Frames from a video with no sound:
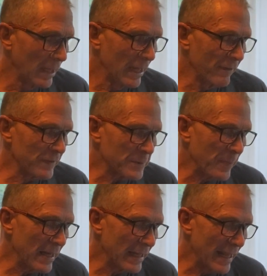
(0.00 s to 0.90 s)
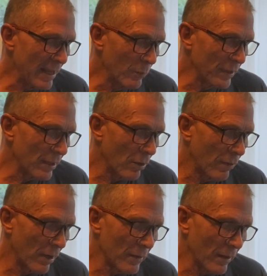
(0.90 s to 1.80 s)
if it's been hit with
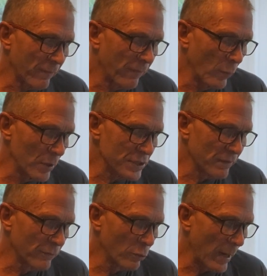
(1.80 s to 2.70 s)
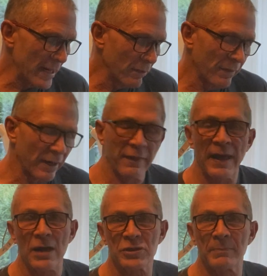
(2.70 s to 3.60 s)
a force of greater than
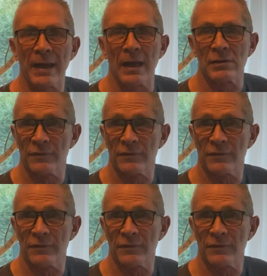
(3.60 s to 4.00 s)
1,000 pounds,